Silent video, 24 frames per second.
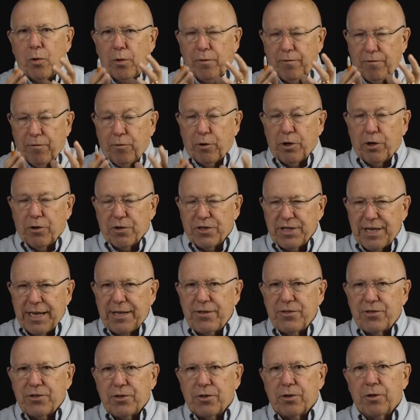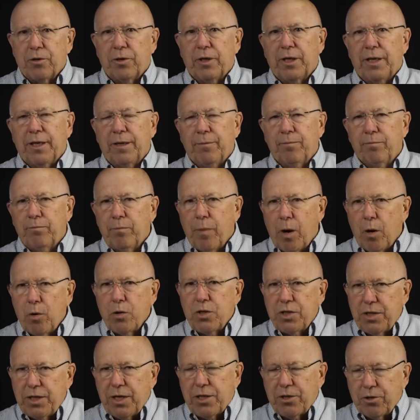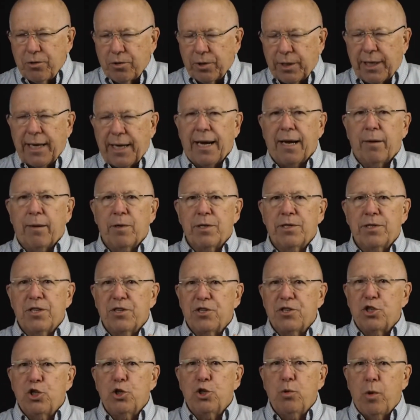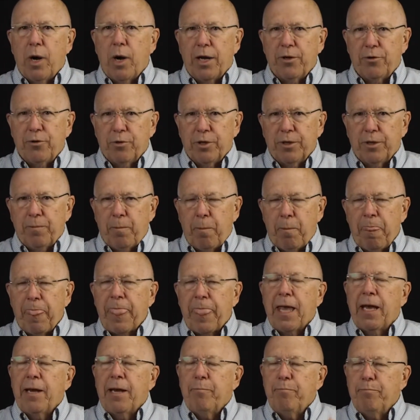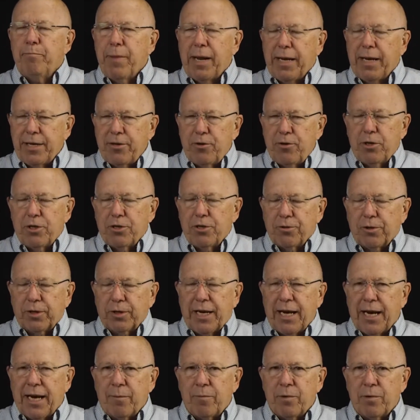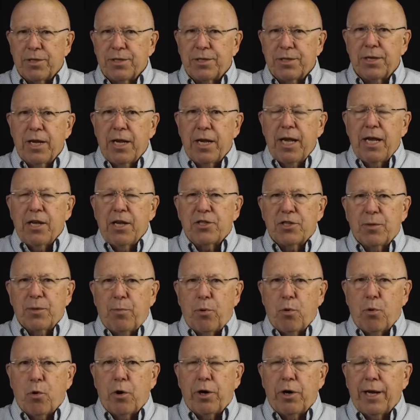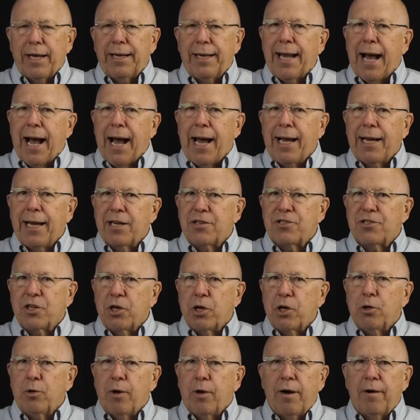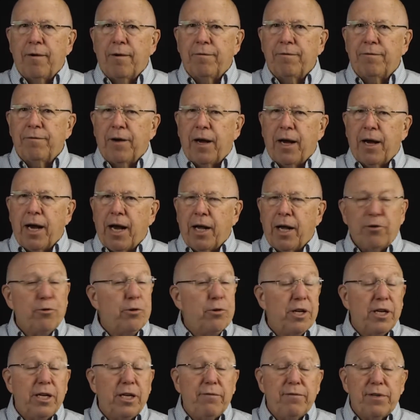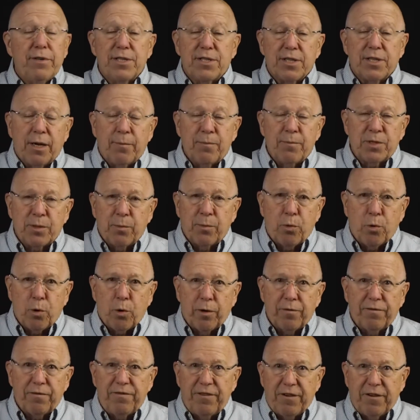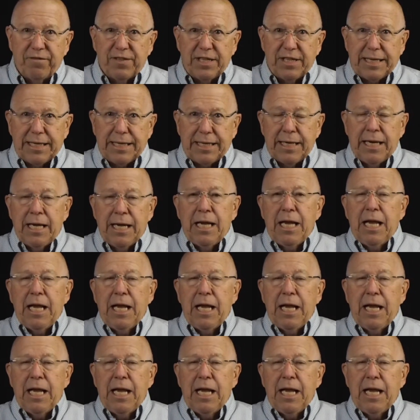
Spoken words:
or for your sensor in most digital cameras is 200. Many digital cameras support an ISO of 100, and even some support 50.